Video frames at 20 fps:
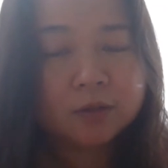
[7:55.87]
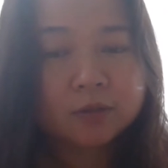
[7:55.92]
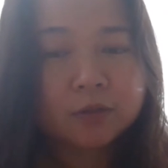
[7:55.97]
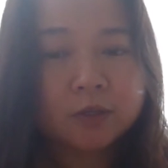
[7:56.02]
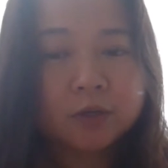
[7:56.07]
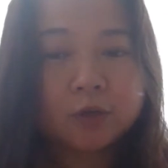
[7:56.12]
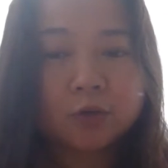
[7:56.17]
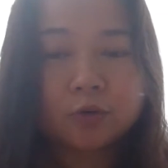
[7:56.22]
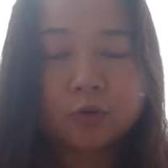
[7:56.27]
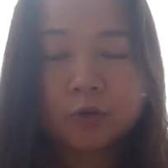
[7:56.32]

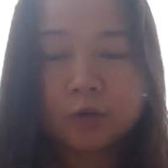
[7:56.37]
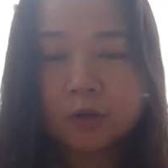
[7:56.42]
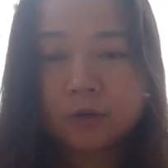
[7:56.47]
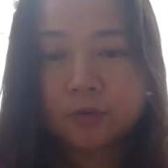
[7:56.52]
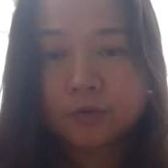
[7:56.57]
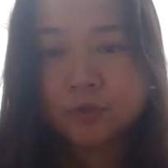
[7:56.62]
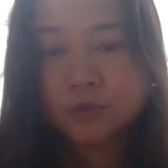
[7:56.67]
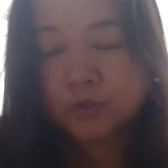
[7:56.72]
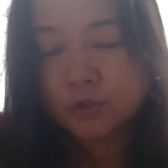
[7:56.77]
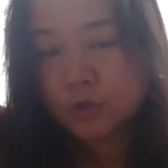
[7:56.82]
then you're going to
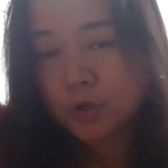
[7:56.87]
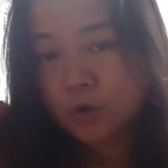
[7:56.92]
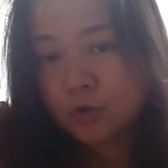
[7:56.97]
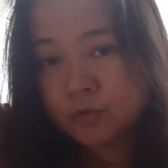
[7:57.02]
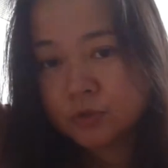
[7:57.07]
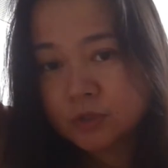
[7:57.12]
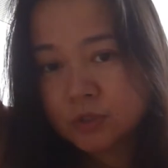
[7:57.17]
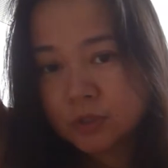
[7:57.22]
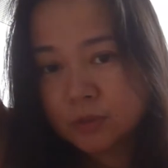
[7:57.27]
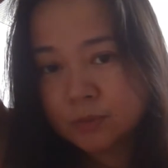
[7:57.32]
show
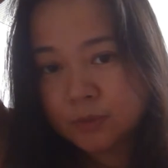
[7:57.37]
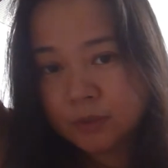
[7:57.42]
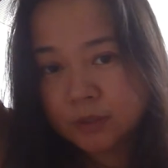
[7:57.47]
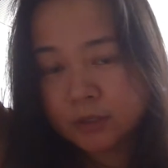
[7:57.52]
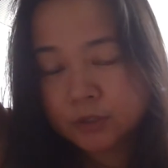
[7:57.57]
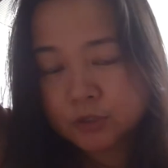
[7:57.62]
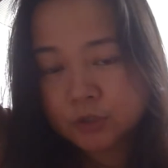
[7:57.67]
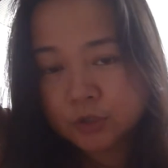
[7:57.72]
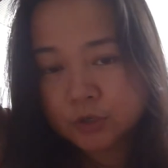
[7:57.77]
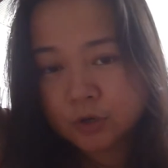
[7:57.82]

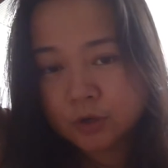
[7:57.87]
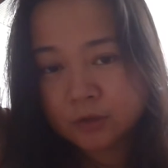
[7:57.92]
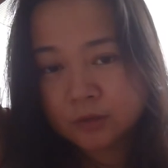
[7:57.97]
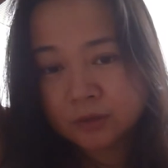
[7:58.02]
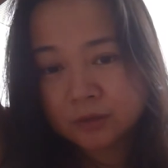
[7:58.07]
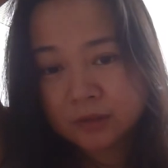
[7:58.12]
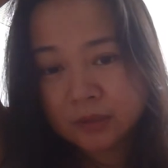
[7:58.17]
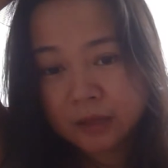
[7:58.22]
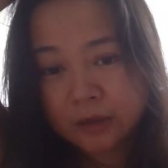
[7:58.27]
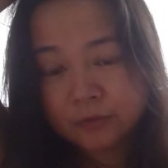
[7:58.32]
stimulation on the
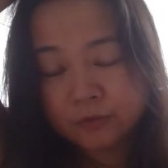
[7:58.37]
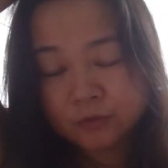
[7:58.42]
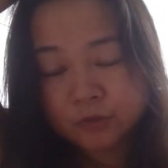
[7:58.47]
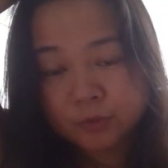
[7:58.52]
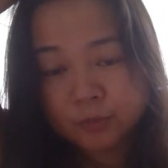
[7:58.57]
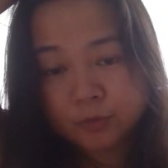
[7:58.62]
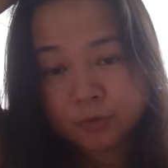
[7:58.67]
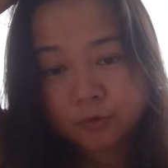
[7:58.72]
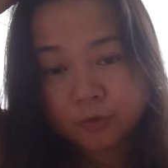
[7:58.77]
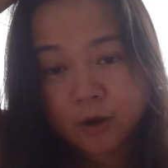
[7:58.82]
left
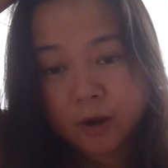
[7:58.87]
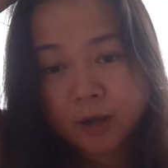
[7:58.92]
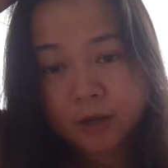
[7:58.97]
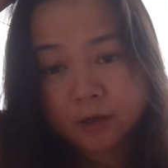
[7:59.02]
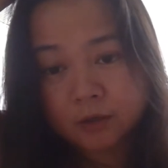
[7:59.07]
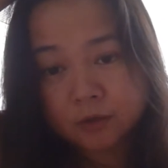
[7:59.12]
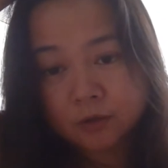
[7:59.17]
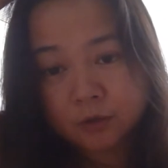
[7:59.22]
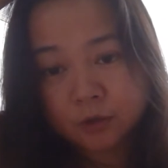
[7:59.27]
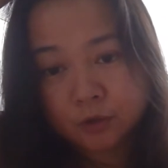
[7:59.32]

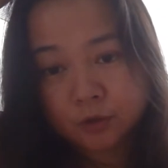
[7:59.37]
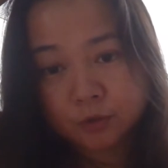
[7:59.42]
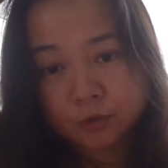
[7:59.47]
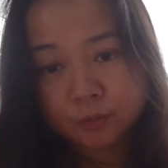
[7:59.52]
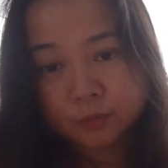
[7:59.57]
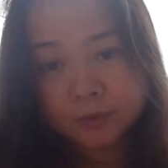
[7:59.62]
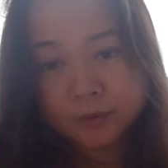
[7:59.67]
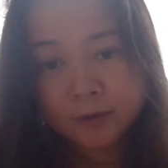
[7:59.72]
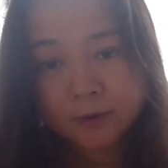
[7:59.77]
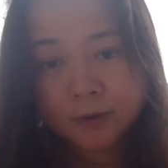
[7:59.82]
parietal lobe.